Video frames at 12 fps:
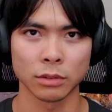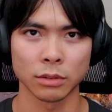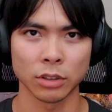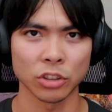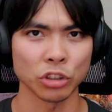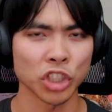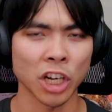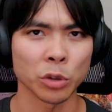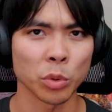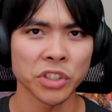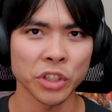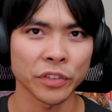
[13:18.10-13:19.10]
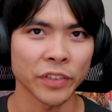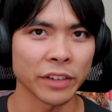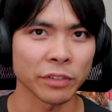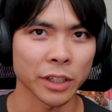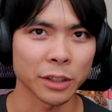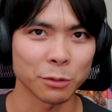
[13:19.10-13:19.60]
So Sean, what's your
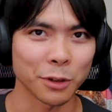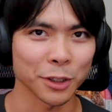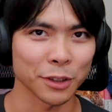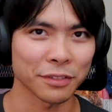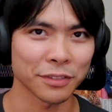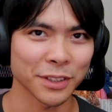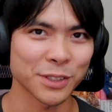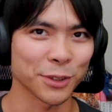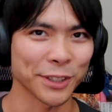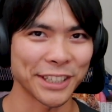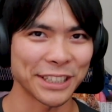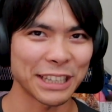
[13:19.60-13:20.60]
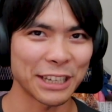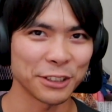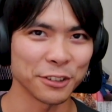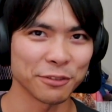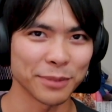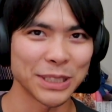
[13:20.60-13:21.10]
favorite Waldorf Astoria that
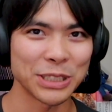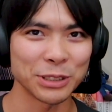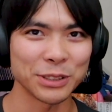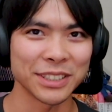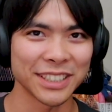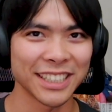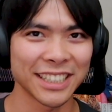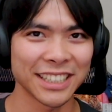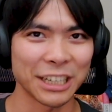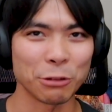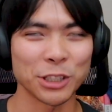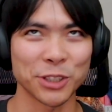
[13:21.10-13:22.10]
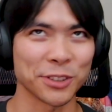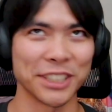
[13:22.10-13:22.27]
you've been to? And what's your least